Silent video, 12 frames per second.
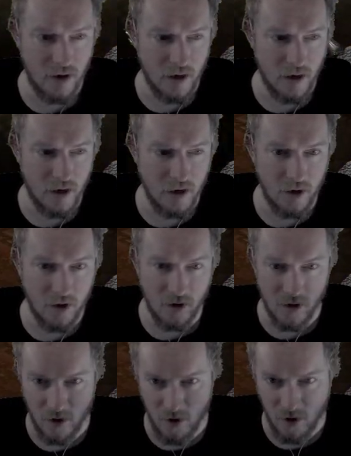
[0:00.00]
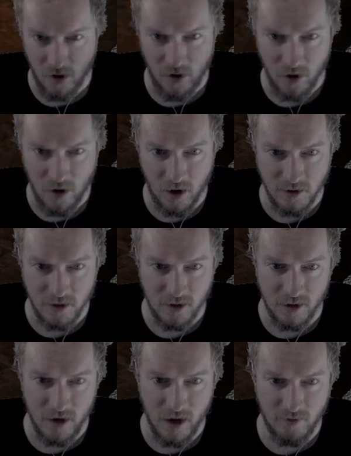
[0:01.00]
And I'll
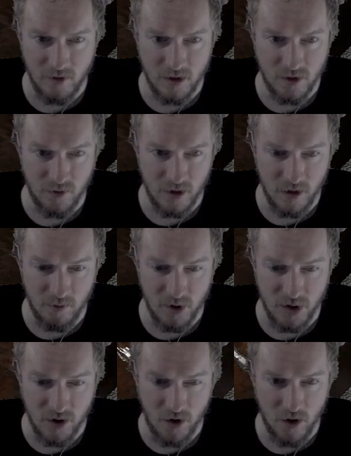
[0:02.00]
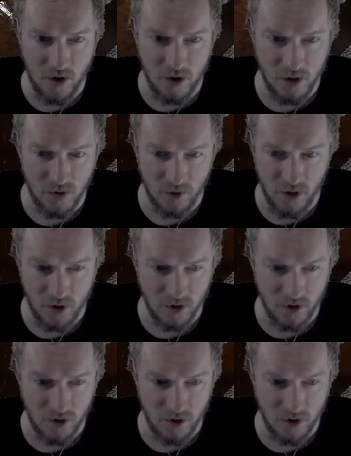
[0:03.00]
constantly have this Redemption Aura as well.